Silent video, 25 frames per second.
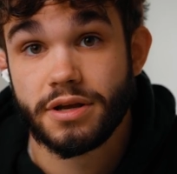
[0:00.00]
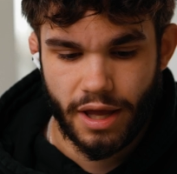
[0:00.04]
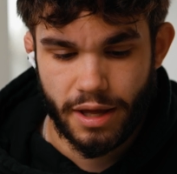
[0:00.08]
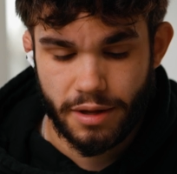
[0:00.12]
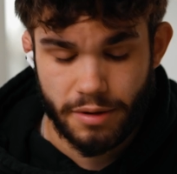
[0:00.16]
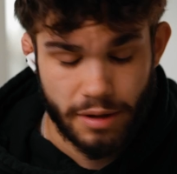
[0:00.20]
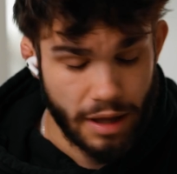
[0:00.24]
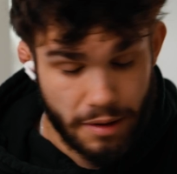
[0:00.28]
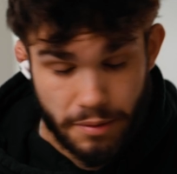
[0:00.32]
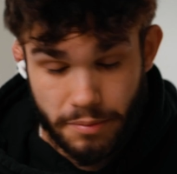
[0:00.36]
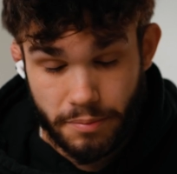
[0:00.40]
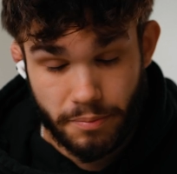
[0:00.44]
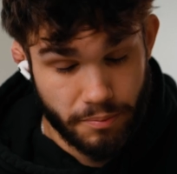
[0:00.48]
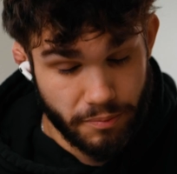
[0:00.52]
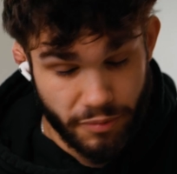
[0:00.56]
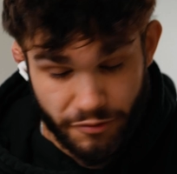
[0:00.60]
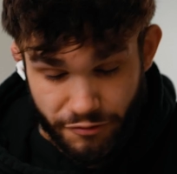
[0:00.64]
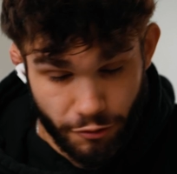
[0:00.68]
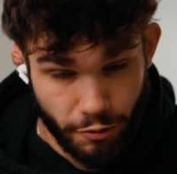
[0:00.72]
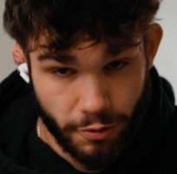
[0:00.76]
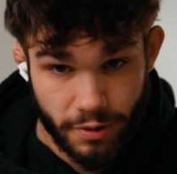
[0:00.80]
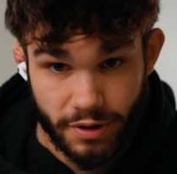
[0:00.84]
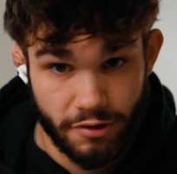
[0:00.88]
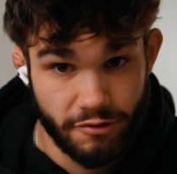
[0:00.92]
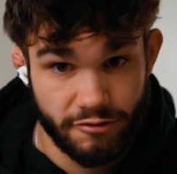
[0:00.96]
and
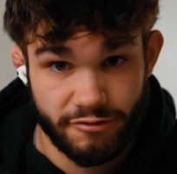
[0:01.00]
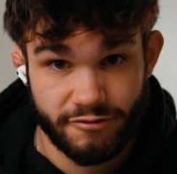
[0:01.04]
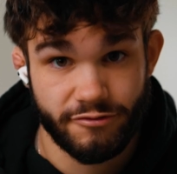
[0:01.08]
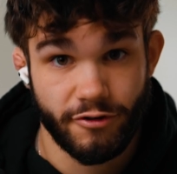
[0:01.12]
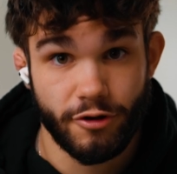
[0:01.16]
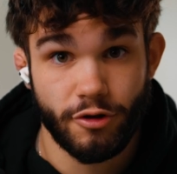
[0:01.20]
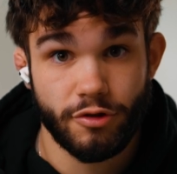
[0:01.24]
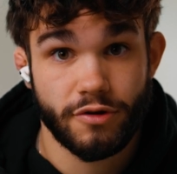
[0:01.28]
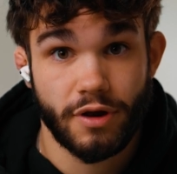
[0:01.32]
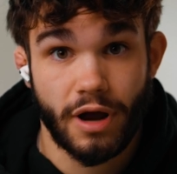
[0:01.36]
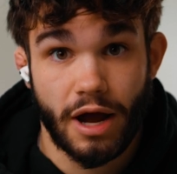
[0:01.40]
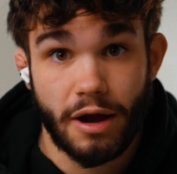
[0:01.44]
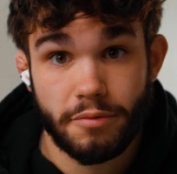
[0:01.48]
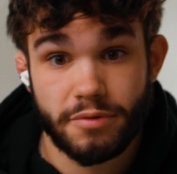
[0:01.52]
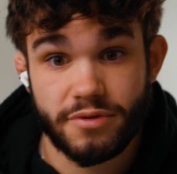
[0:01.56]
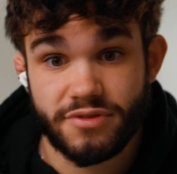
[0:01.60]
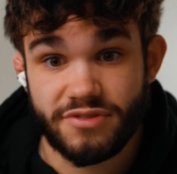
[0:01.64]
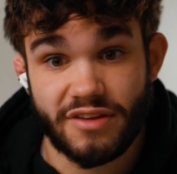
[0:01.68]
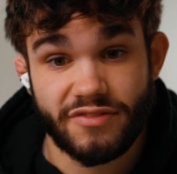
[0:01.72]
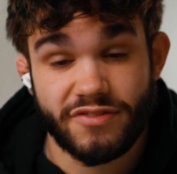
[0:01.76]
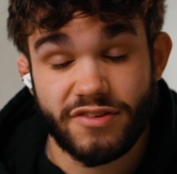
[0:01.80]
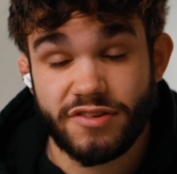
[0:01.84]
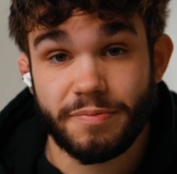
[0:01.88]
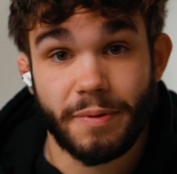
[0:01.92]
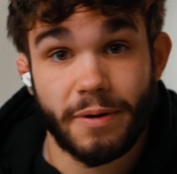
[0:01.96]
before we go even further, I would
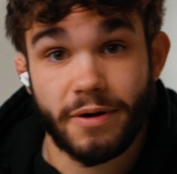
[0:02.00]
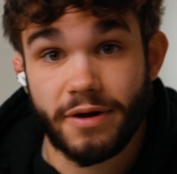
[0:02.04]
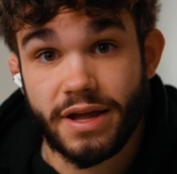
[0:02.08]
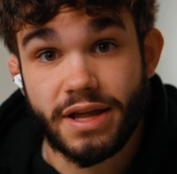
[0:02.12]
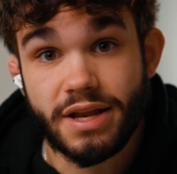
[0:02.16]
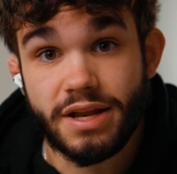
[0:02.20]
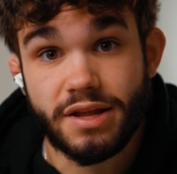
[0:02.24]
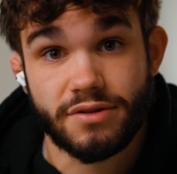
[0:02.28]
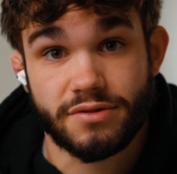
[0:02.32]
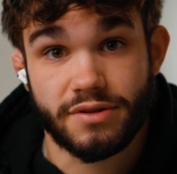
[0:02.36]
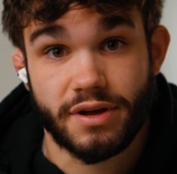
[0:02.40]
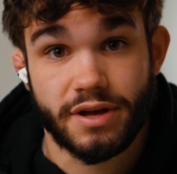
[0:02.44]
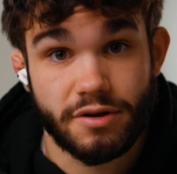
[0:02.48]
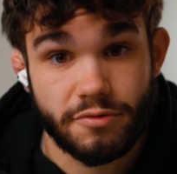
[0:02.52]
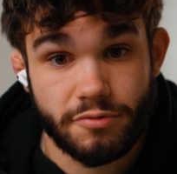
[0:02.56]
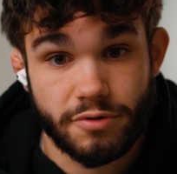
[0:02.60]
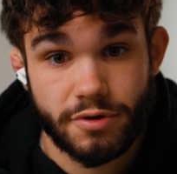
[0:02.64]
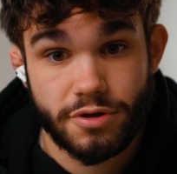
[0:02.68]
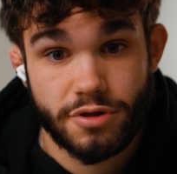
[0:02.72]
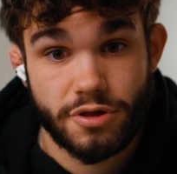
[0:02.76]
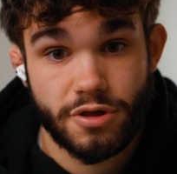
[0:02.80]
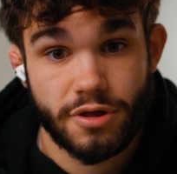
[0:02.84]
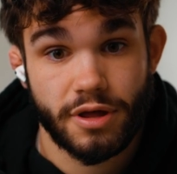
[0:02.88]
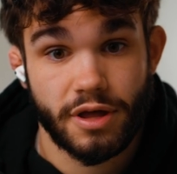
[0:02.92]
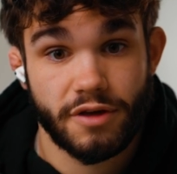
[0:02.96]
say this about any language.